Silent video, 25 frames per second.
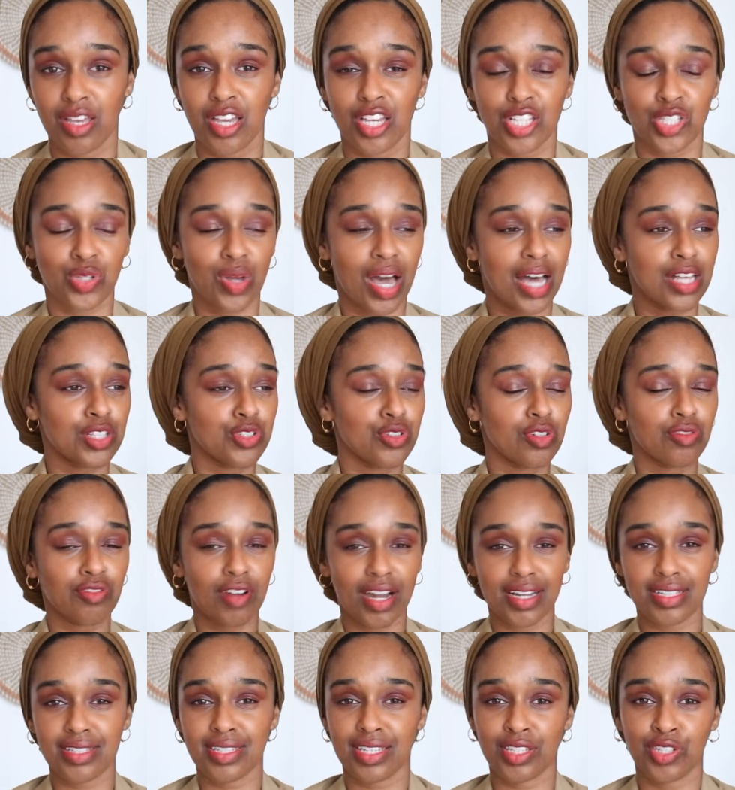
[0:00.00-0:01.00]
So as you're
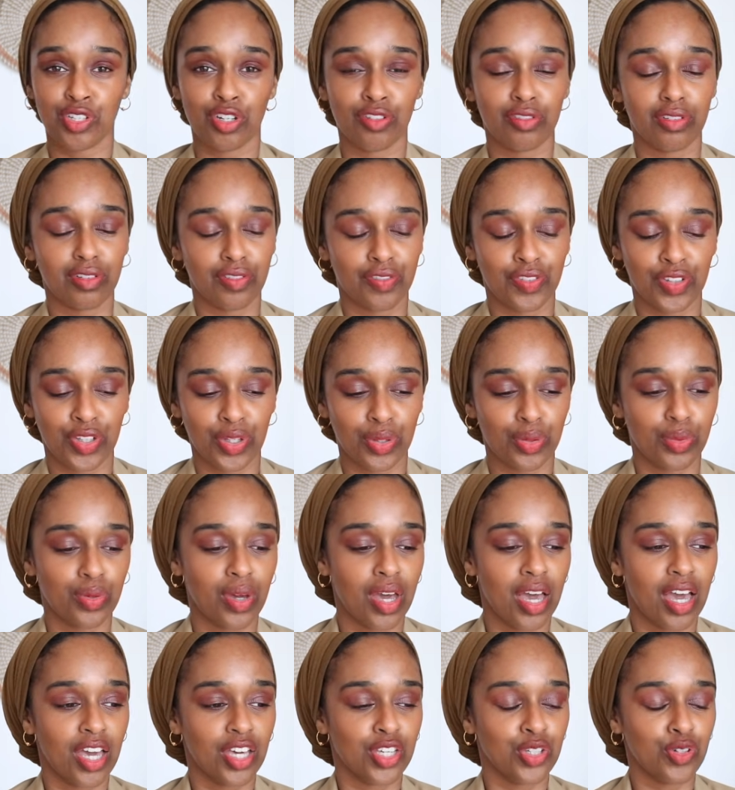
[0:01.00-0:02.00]
writing your review,
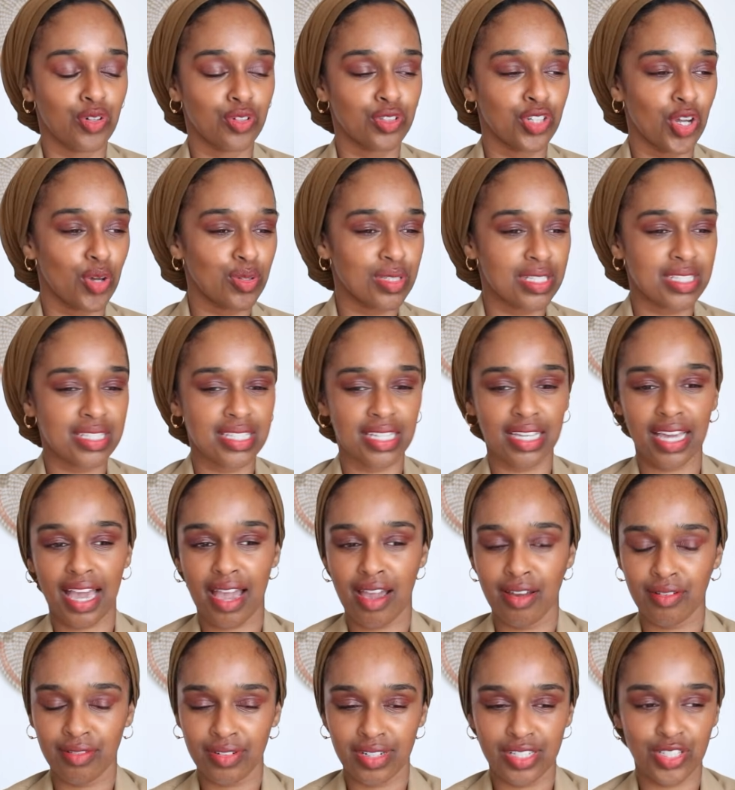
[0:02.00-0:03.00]
you're noticing
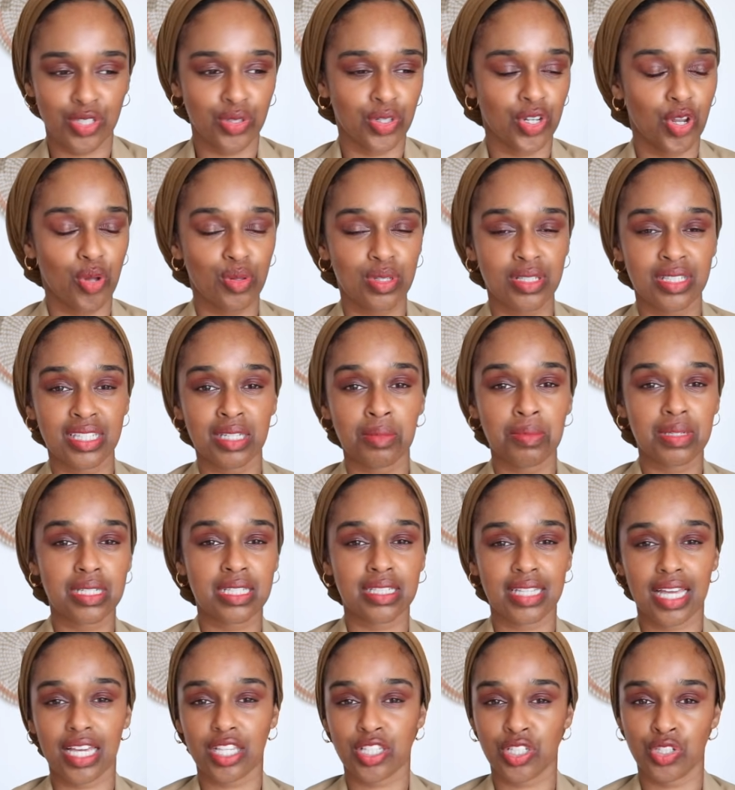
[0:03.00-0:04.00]
errors, you're noticing
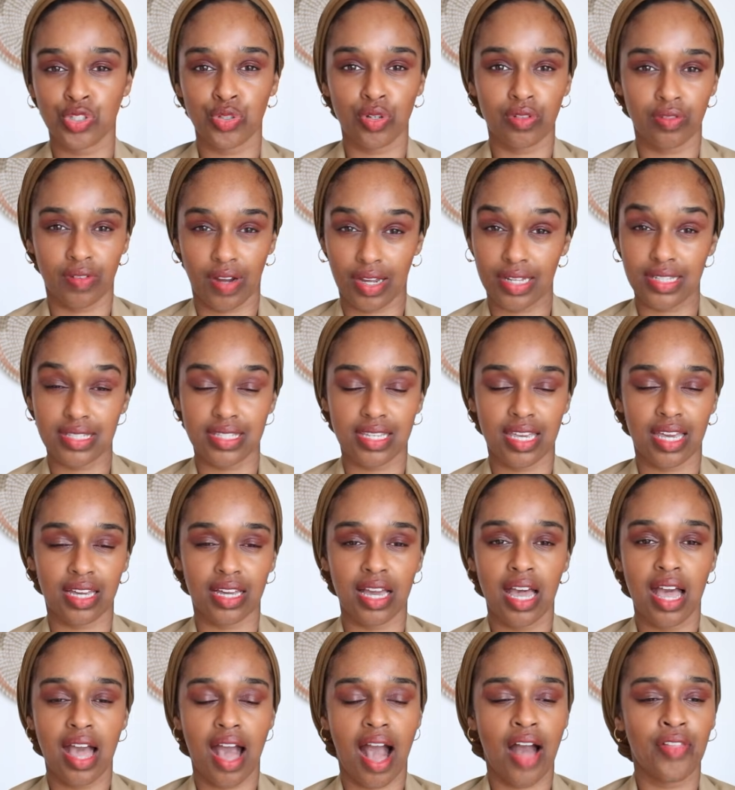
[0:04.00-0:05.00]
mistakes in your writing,
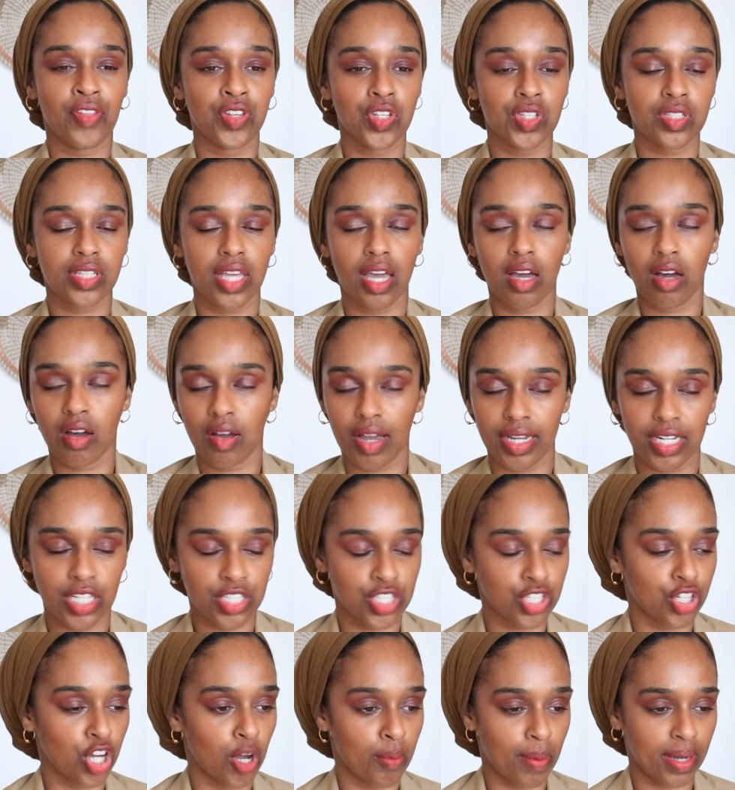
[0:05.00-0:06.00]
and then you say, oh, I need
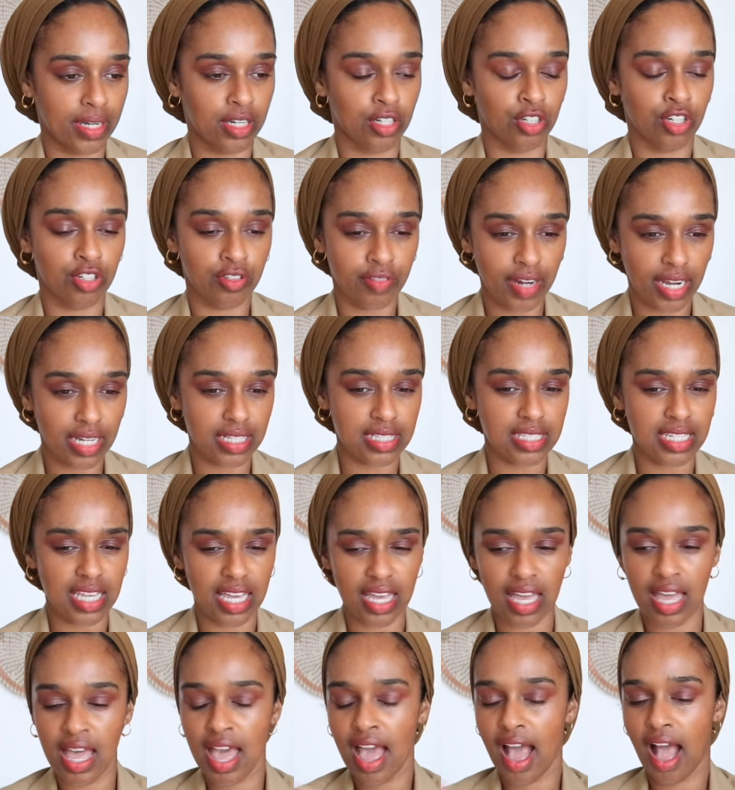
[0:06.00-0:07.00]
to go back and correct
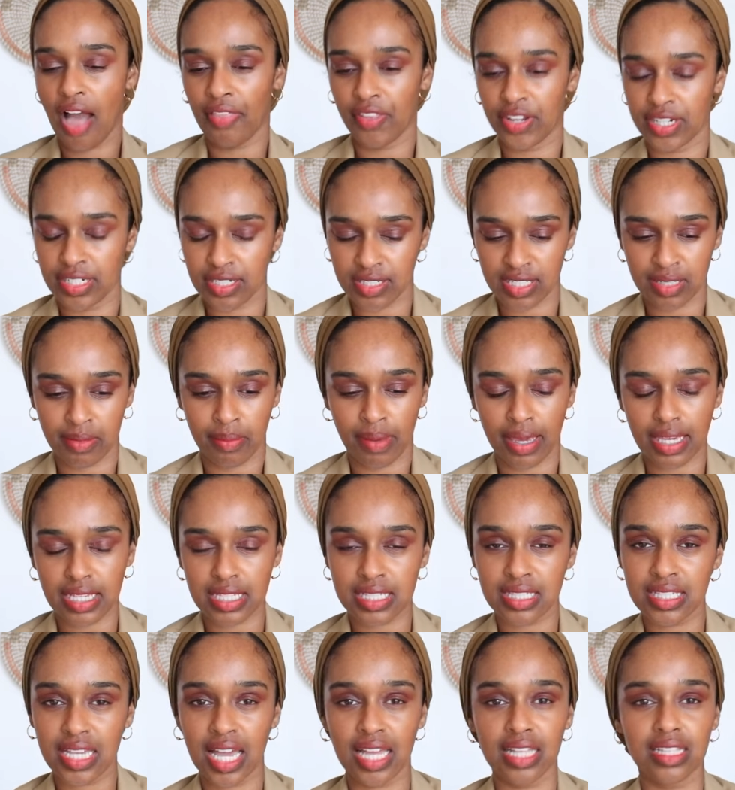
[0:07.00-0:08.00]
it, and then it doesn't make
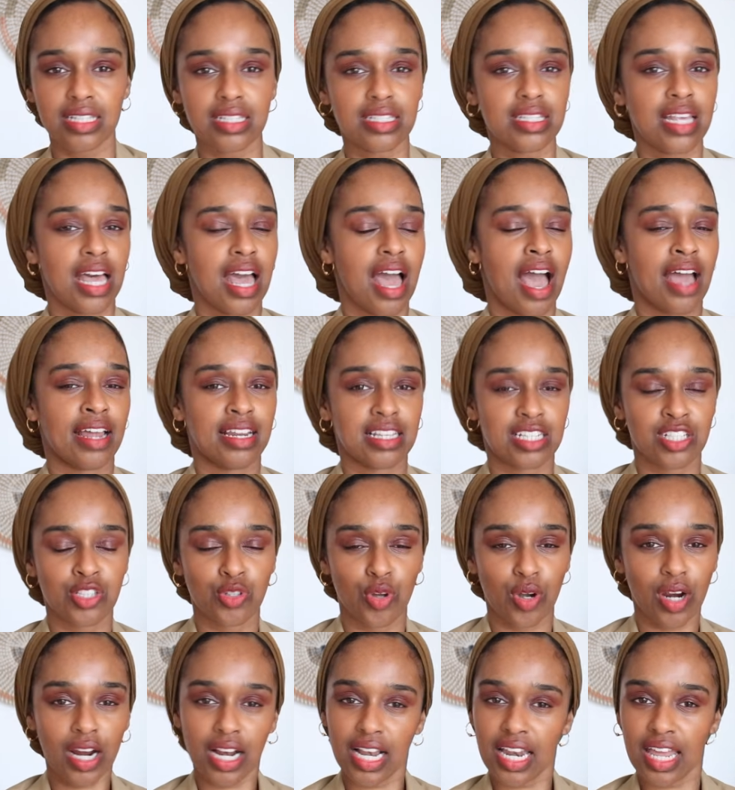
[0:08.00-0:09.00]
sense, and it's
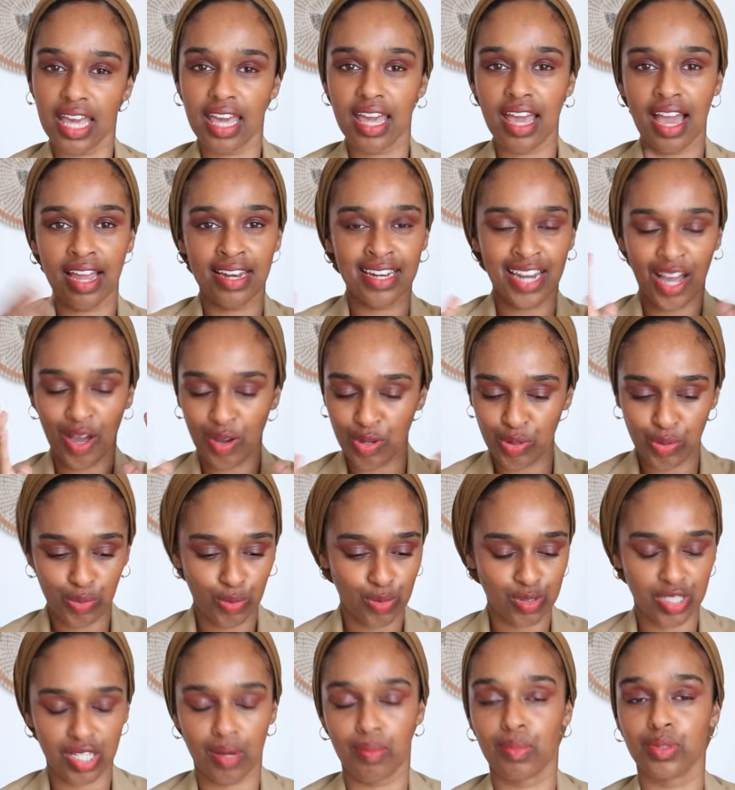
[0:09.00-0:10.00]
not clear, and now you're all
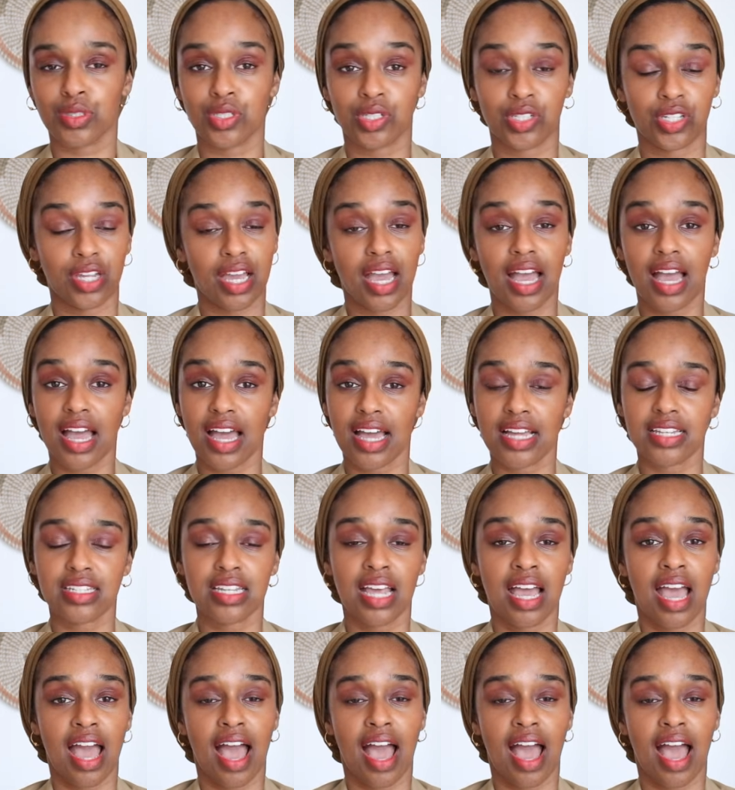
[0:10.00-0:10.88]
jumbled in your head.